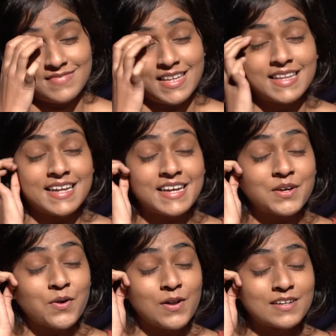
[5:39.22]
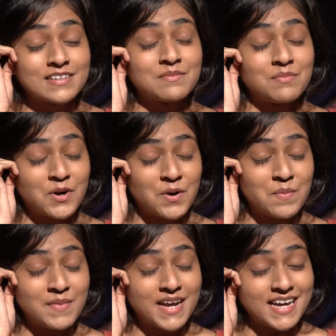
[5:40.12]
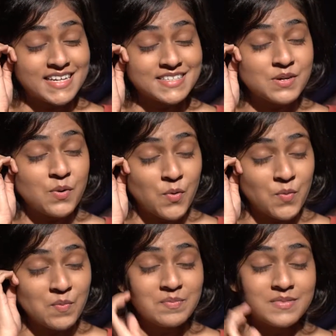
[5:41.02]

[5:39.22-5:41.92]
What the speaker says: And then I called her mom at home.